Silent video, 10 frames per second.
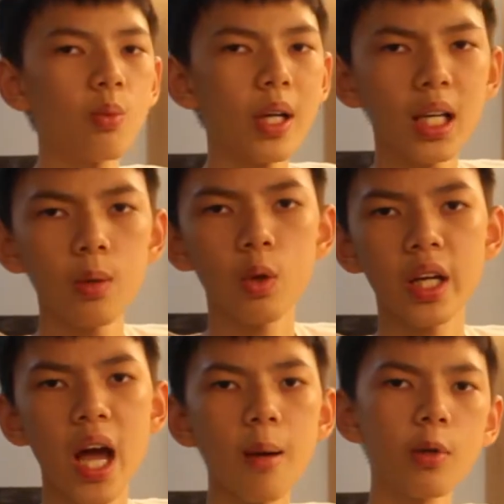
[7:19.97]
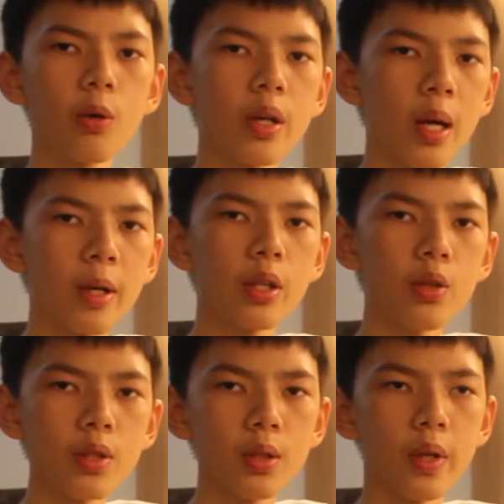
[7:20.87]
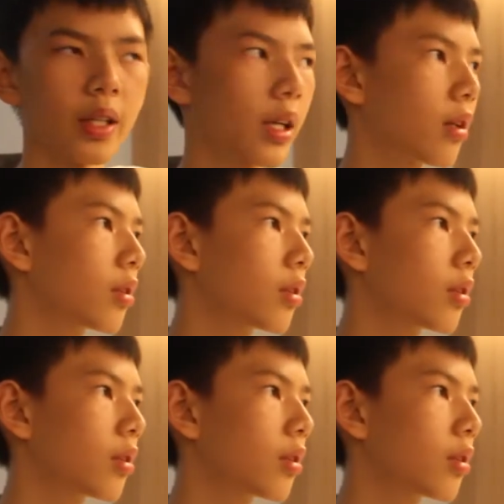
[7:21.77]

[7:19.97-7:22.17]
What kind of vocabulary am I using right now?